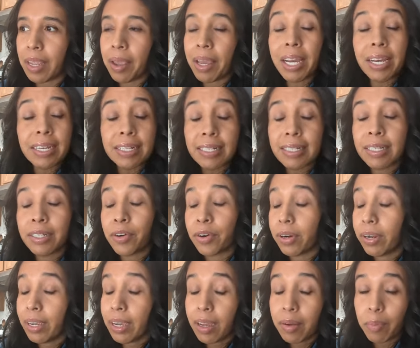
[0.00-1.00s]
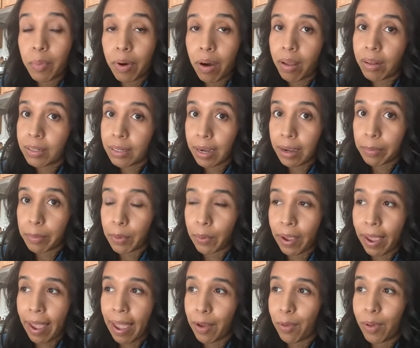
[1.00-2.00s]
Because growing up, we're all dumb,
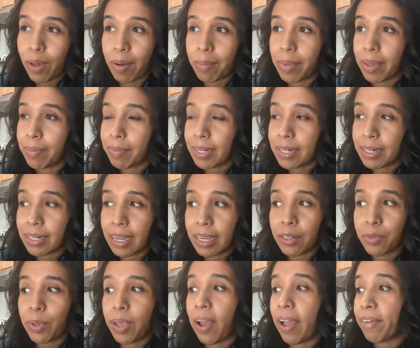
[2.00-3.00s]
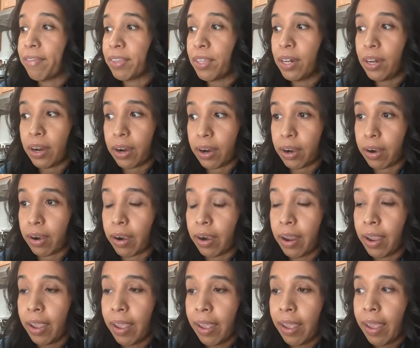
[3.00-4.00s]
okay? We all make mistakes. We all have to learn.